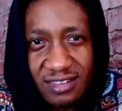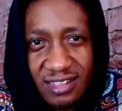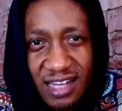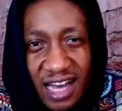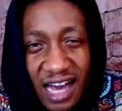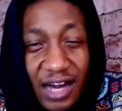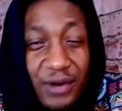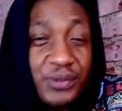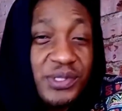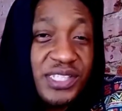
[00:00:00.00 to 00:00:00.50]

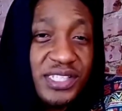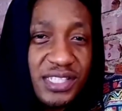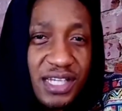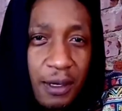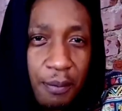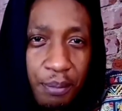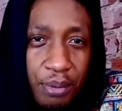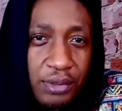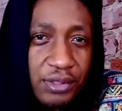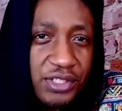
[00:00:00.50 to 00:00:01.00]
How is
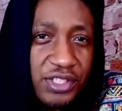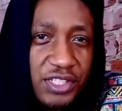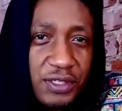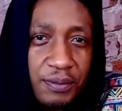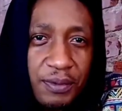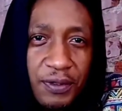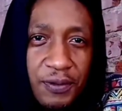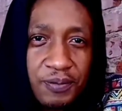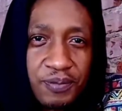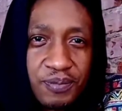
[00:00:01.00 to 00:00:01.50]
that
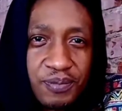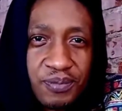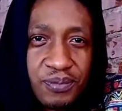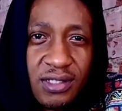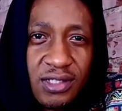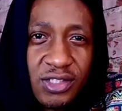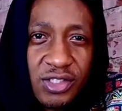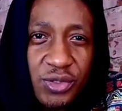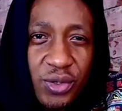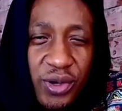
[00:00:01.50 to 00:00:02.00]
possible?
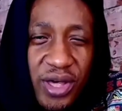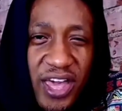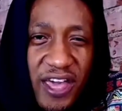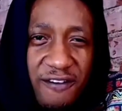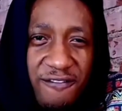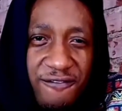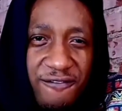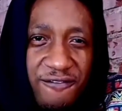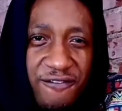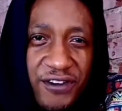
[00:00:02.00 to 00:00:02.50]
So
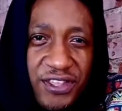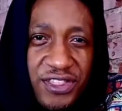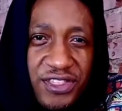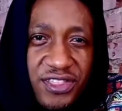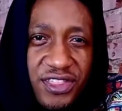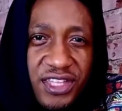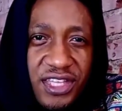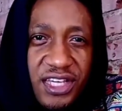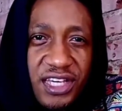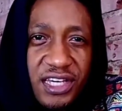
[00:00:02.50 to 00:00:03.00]

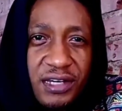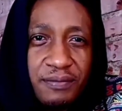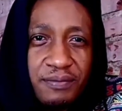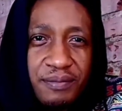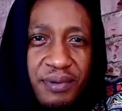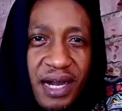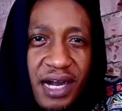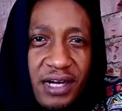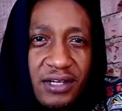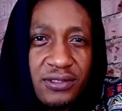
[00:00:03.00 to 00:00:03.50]
everything
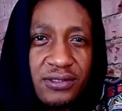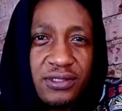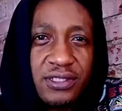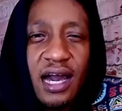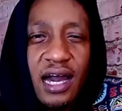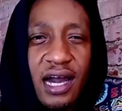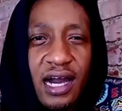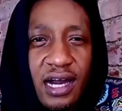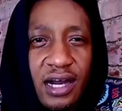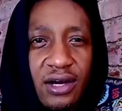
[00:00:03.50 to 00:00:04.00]
about
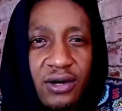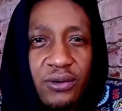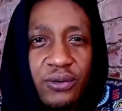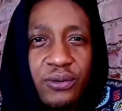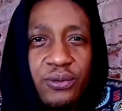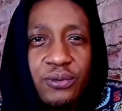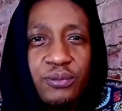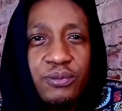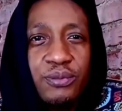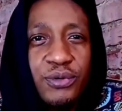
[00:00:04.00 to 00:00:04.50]

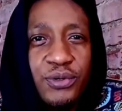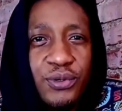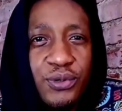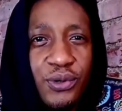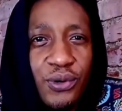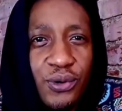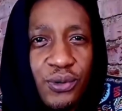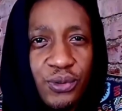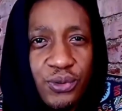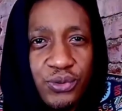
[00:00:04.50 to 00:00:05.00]
how
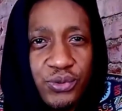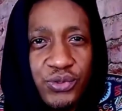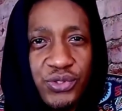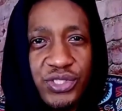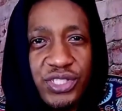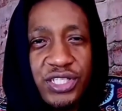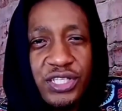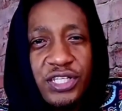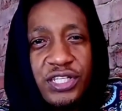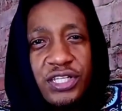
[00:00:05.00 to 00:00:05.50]

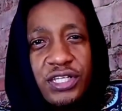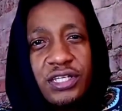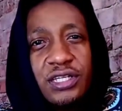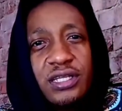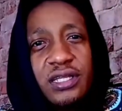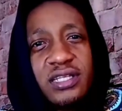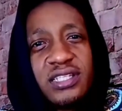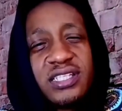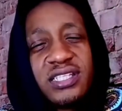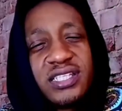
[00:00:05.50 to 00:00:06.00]
Mohoozi
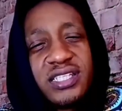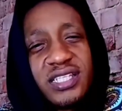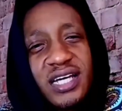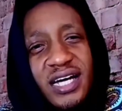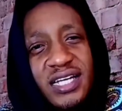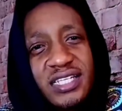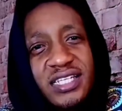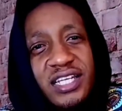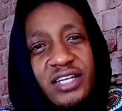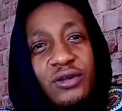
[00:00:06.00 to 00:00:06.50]

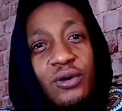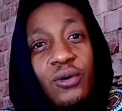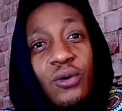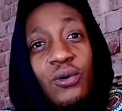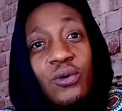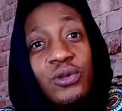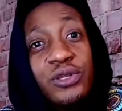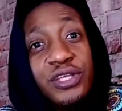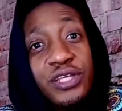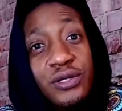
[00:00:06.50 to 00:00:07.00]
started
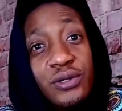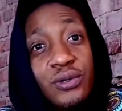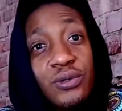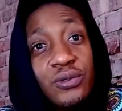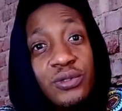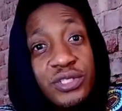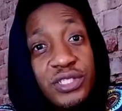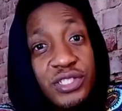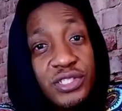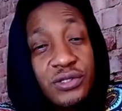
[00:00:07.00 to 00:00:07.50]
holding
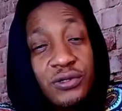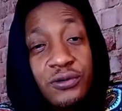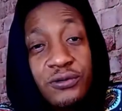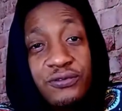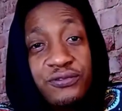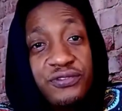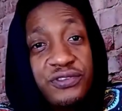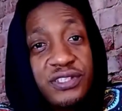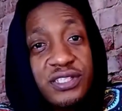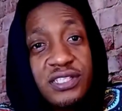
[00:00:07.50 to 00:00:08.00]
all these
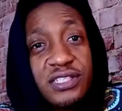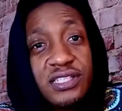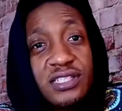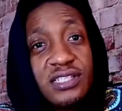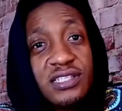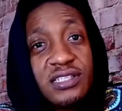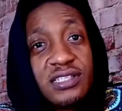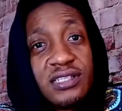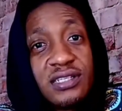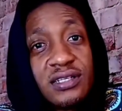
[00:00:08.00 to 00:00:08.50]

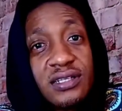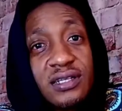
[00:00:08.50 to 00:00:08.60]
offices